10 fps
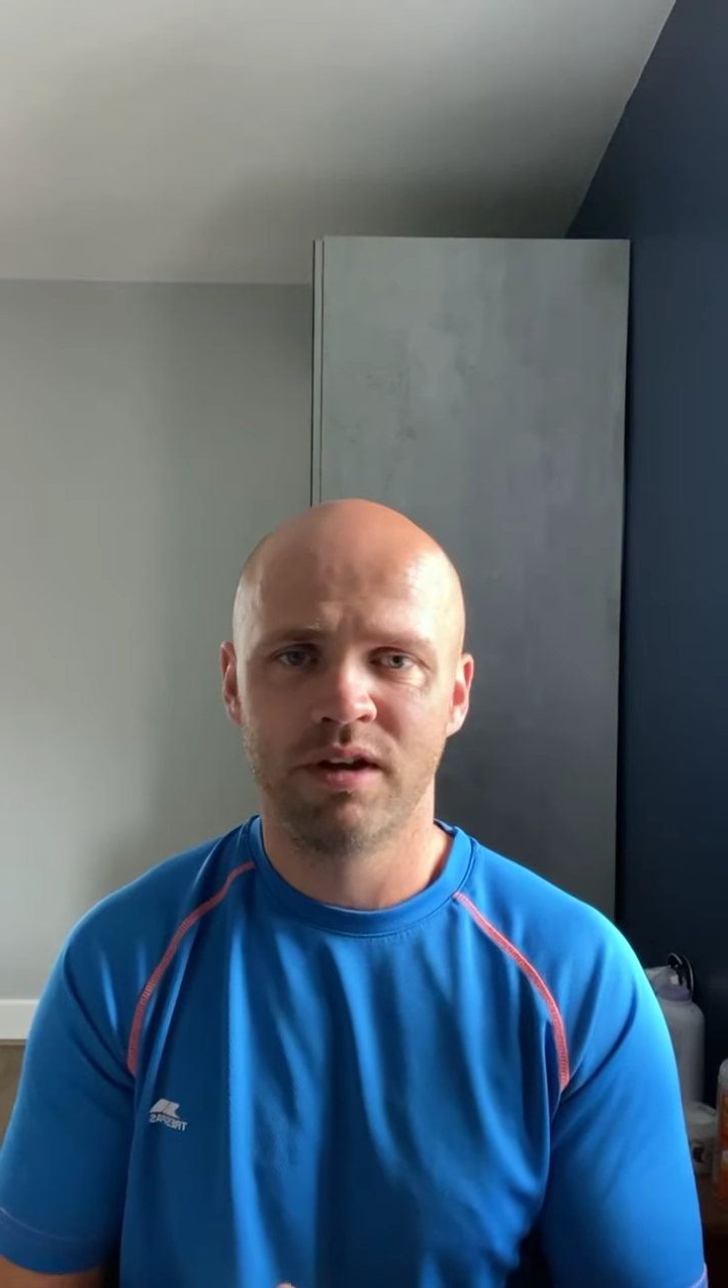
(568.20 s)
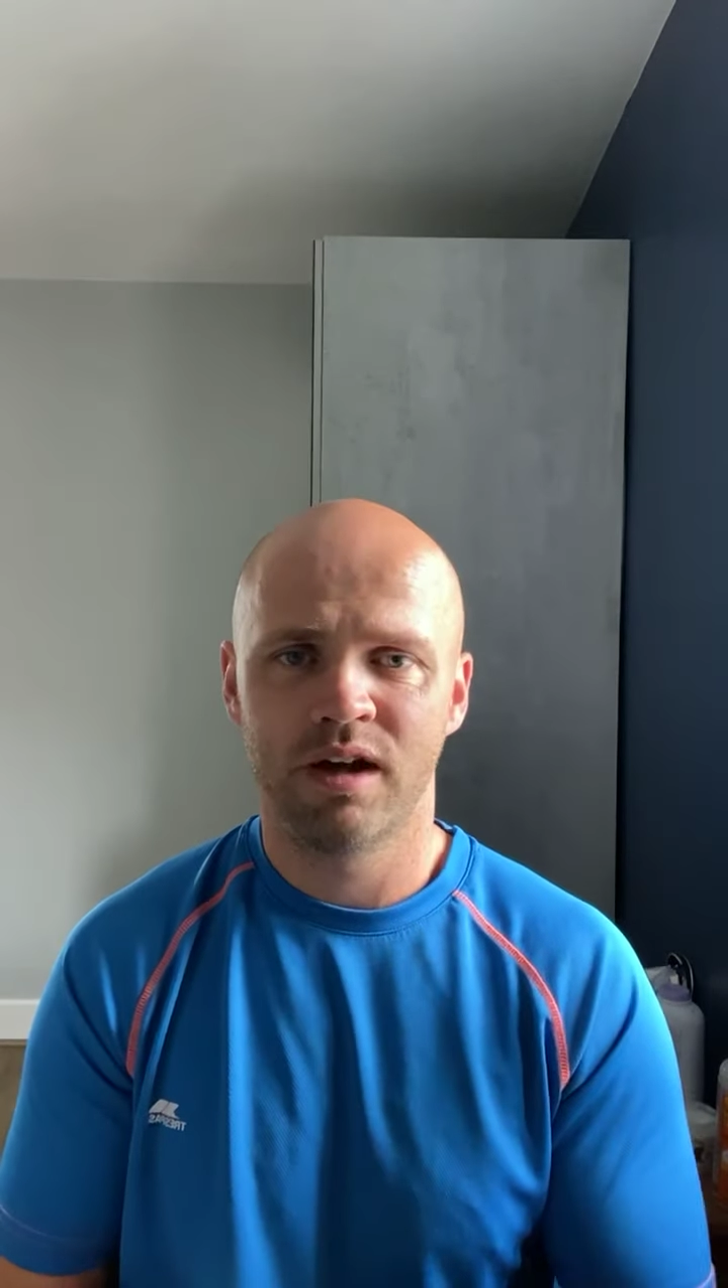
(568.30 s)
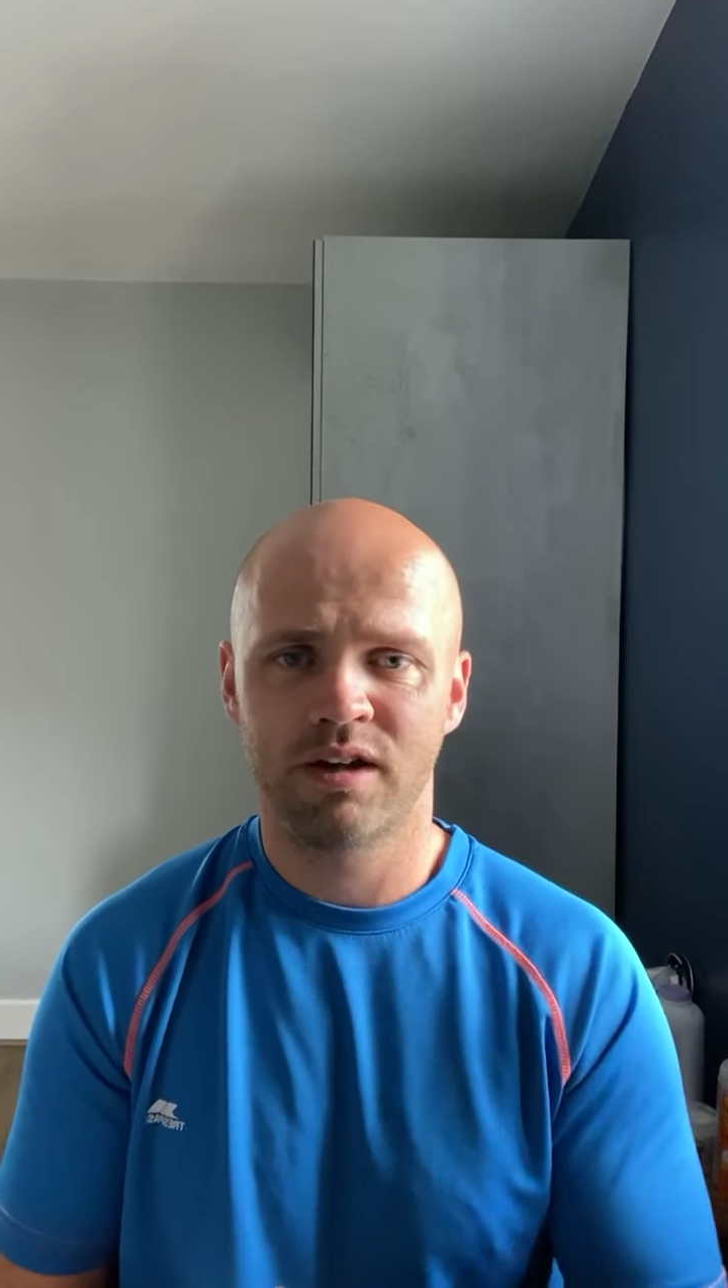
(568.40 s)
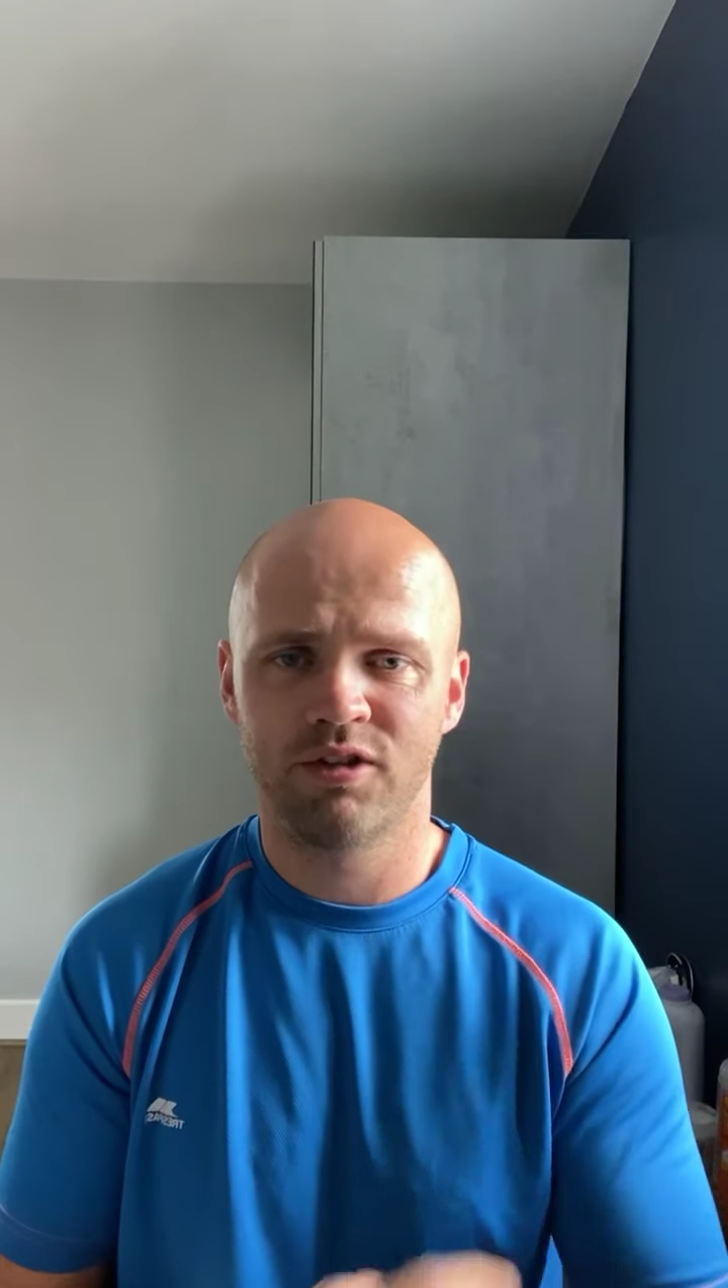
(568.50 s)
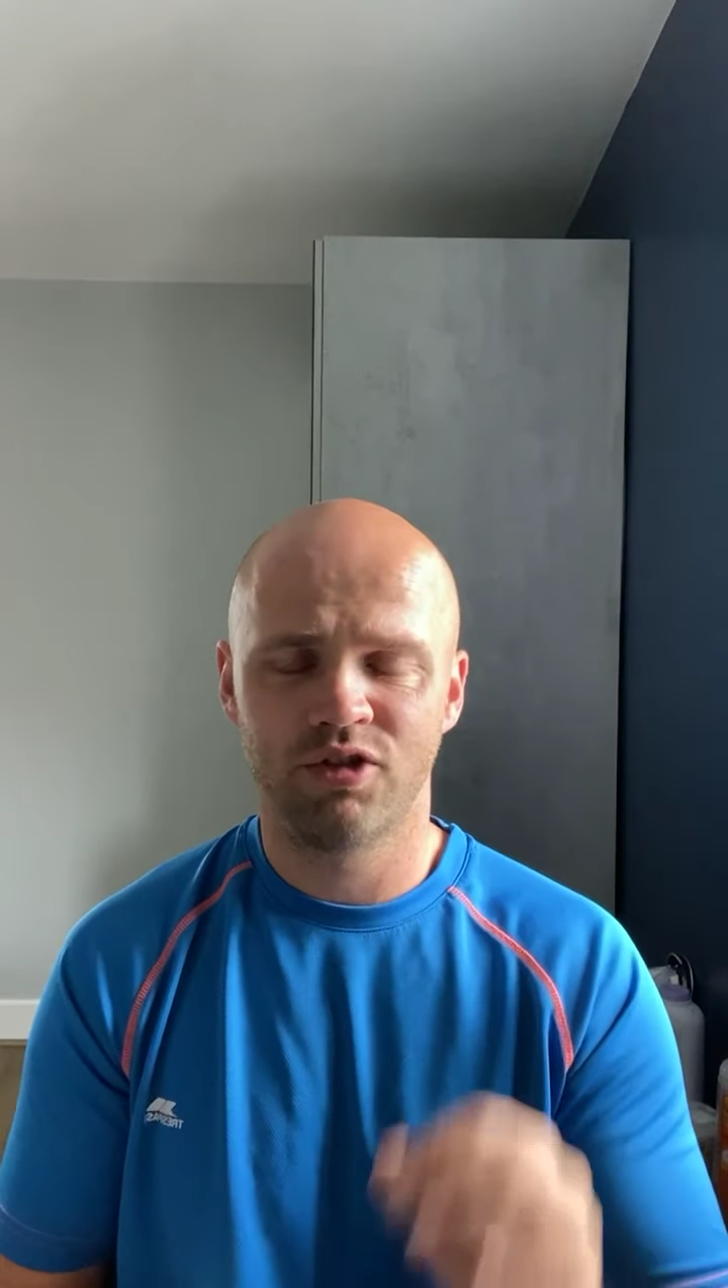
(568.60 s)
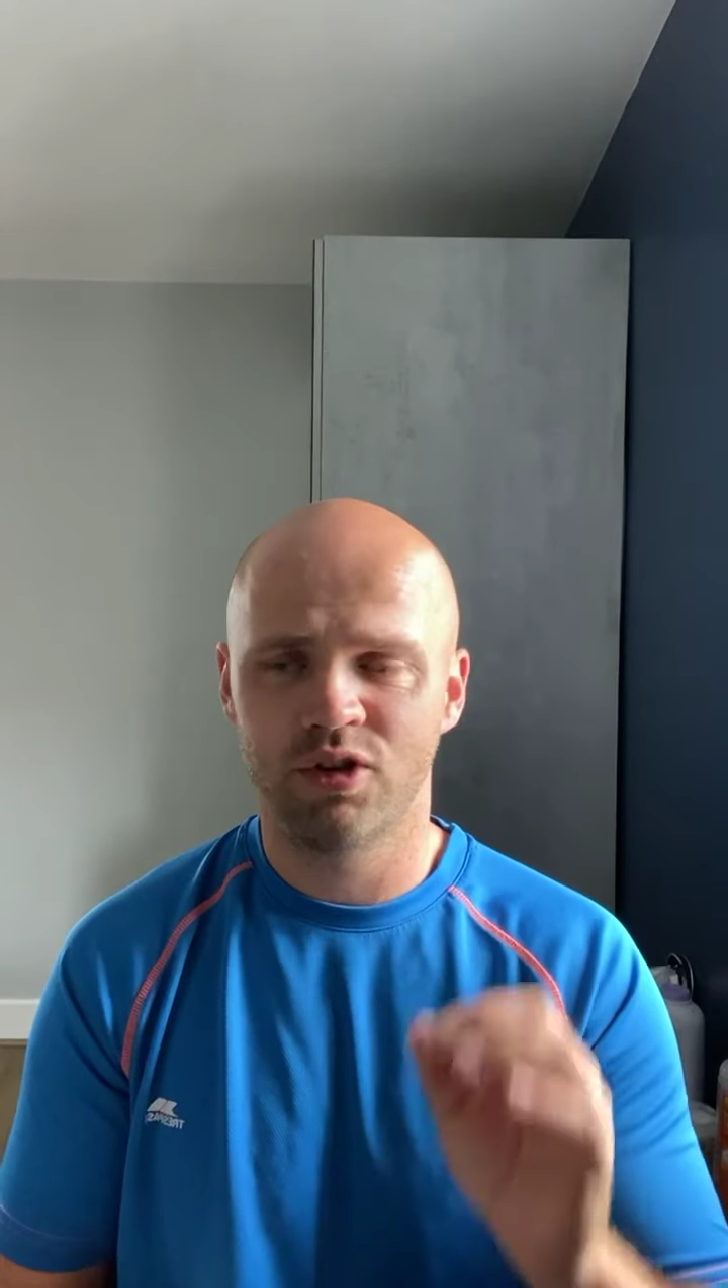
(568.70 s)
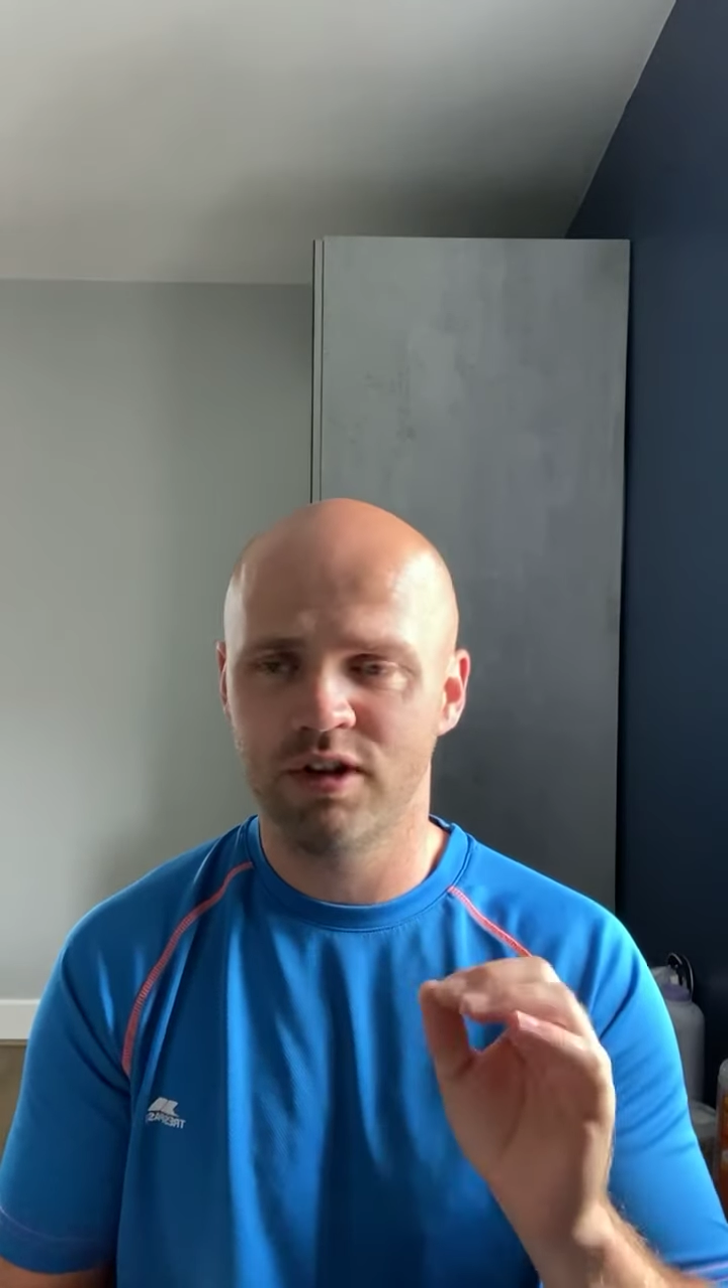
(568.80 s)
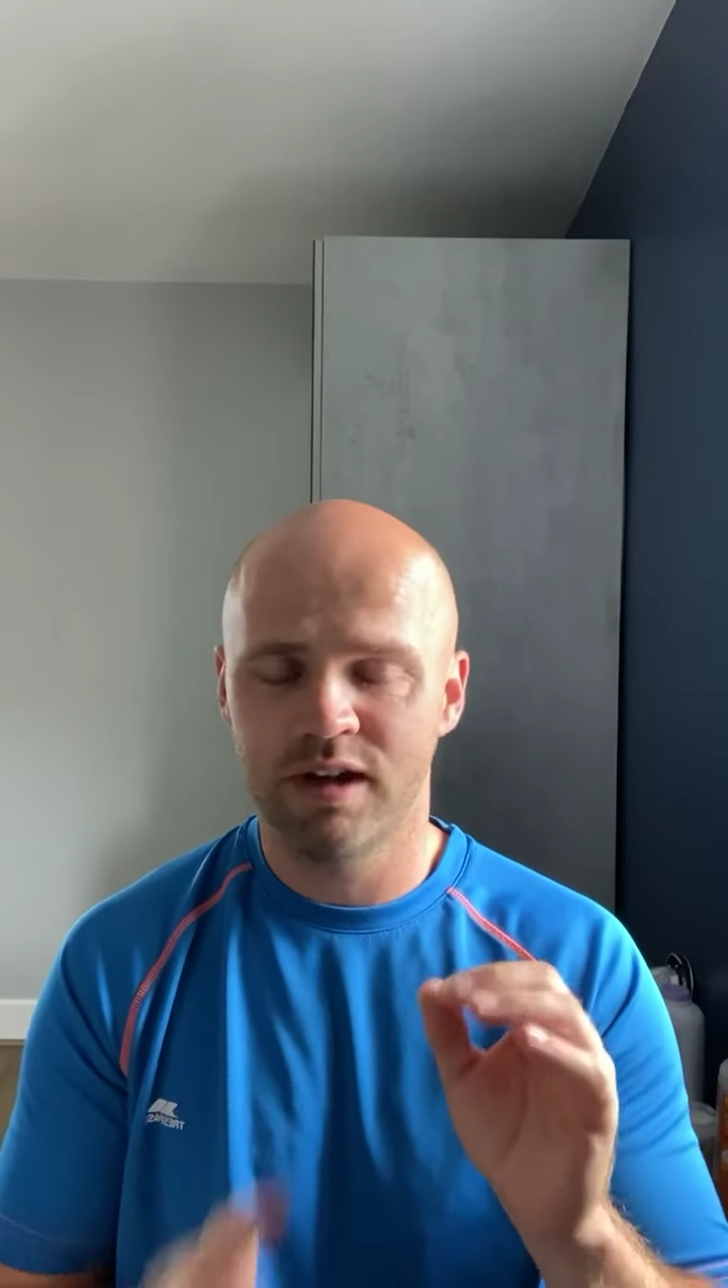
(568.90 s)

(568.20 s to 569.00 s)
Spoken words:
I can show you